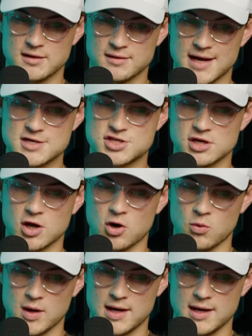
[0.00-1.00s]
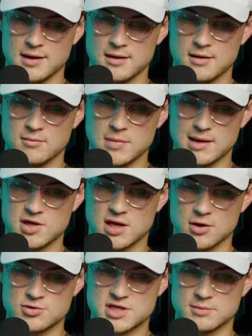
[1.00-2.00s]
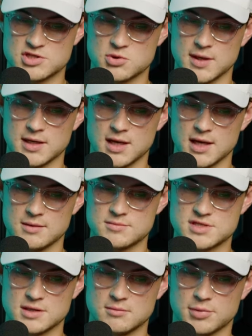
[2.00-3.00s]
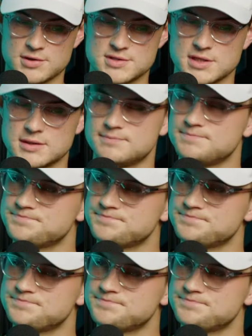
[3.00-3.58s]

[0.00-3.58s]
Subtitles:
That should go away. Maybe coaching between games in person.